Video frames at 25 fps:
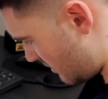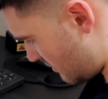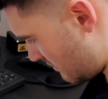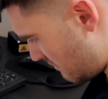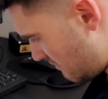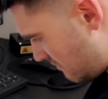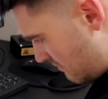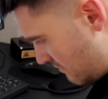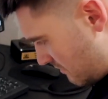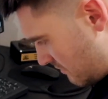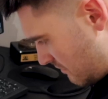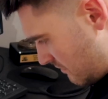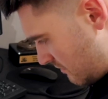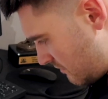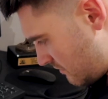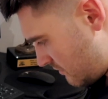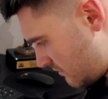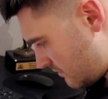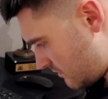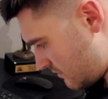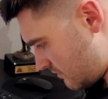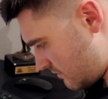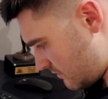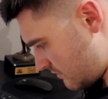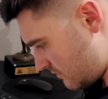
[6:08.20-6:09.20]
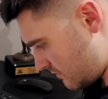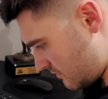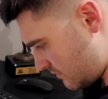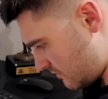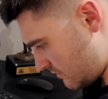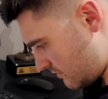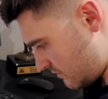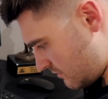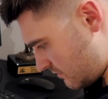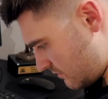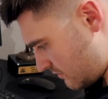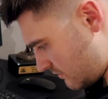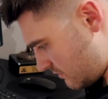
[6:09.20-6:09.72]

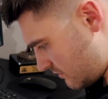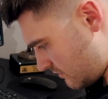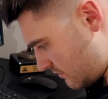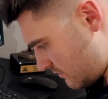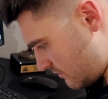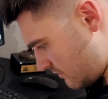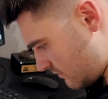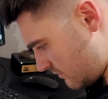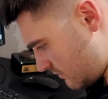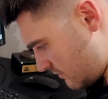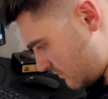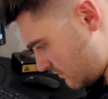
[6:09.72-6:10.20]
No one is speaking in this clip.